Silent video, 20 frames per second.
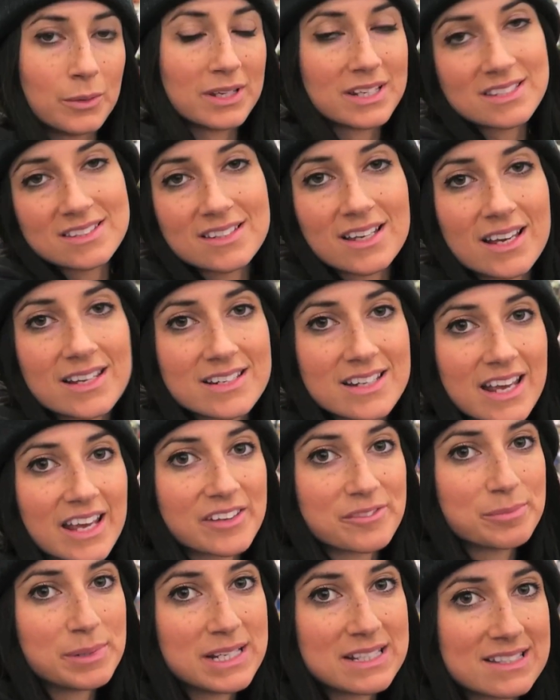We decided to
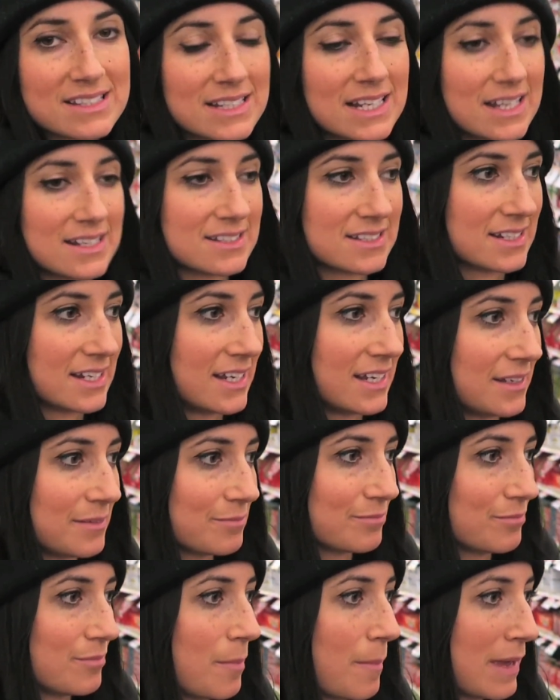have pizza night tonight.
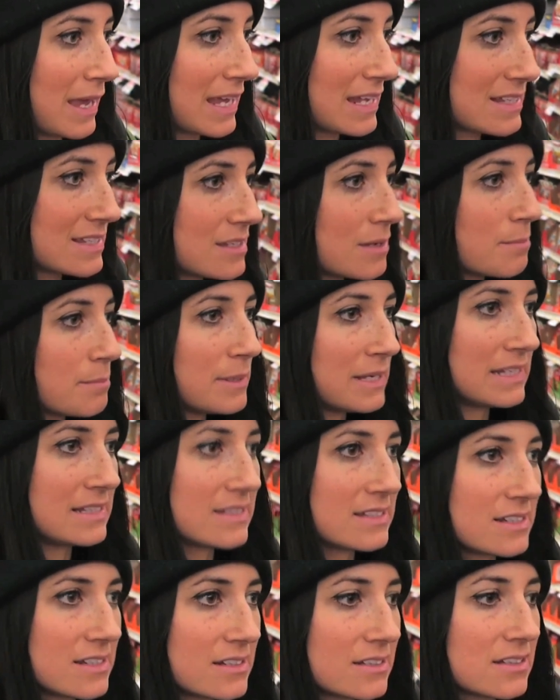Making some
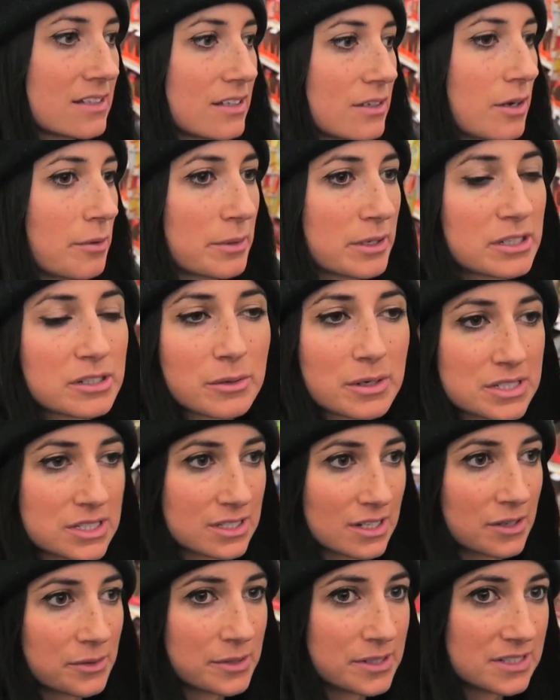pizzas. Are we gonna watch
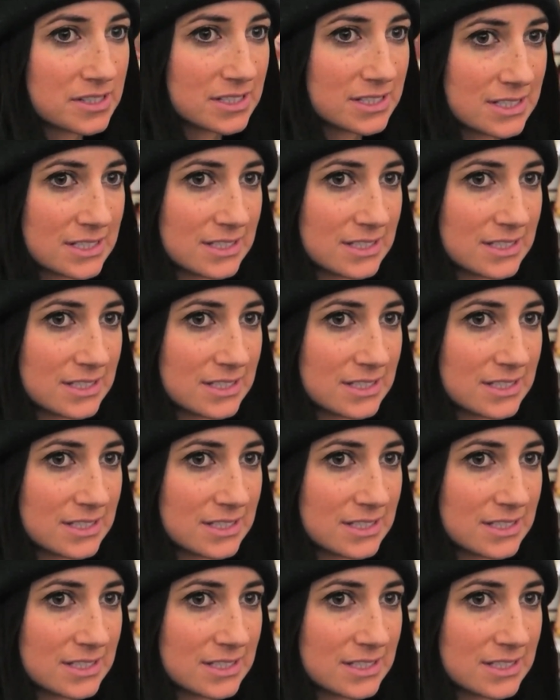Star Wars?